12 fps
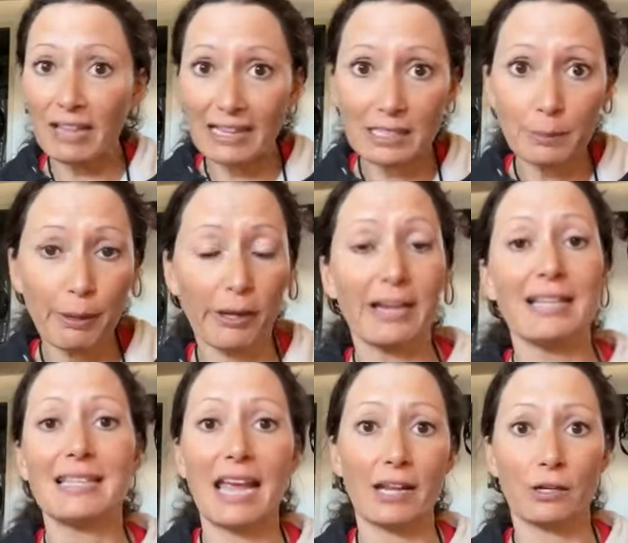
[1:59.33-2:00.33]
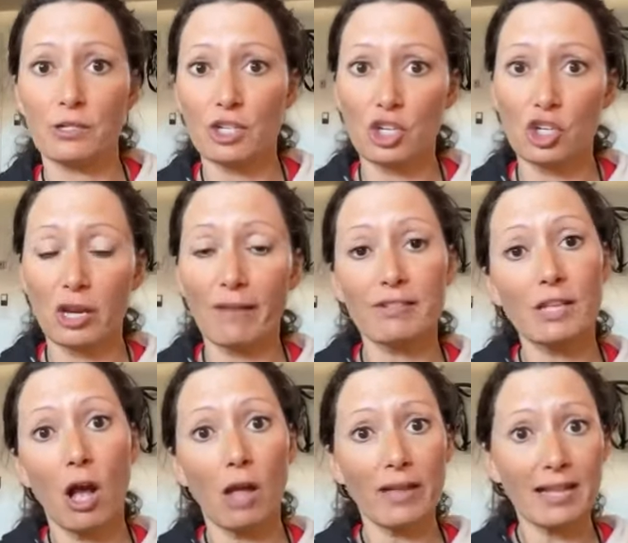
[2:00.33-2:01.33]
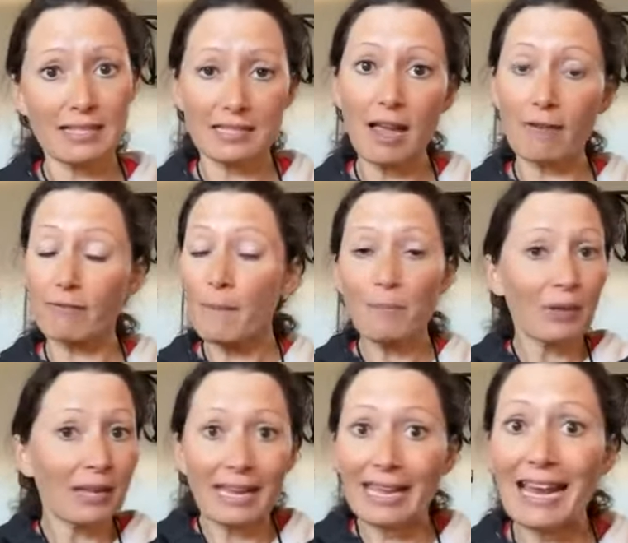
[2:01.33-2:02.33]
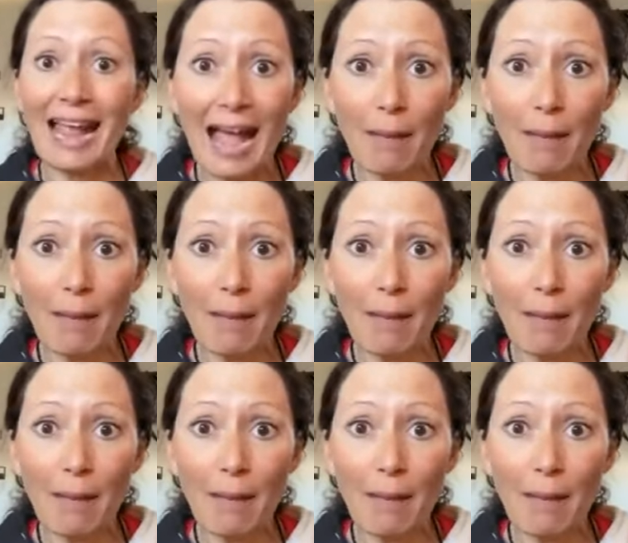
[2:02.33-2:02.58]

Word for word: experience energy shifts, all that stuff. It